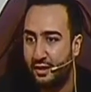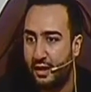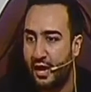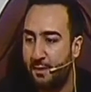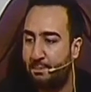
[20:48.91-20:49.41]

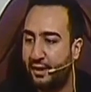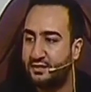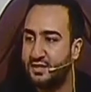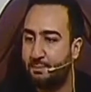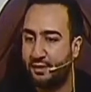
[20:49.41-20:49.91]
I
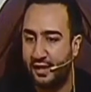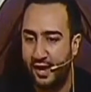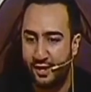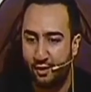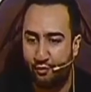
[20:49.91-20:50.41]
picked up
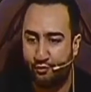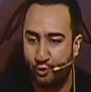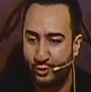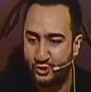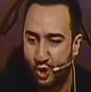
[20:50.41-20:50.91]
clay,
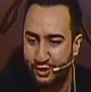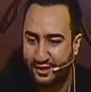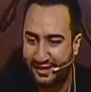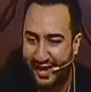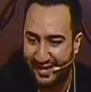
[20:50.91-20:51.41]
threw it on
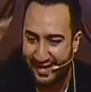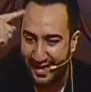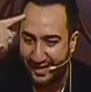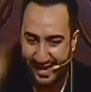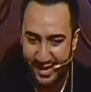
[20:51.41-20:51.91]
clay,
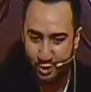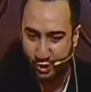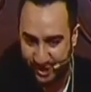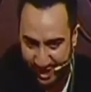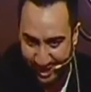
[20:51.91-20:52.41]
clay
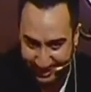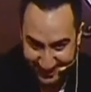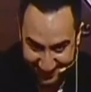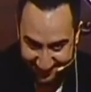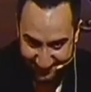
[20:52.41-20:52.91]
got
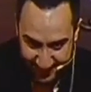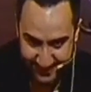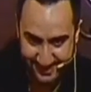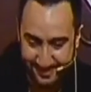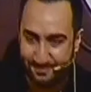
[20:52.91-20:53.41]
hurt. Yes?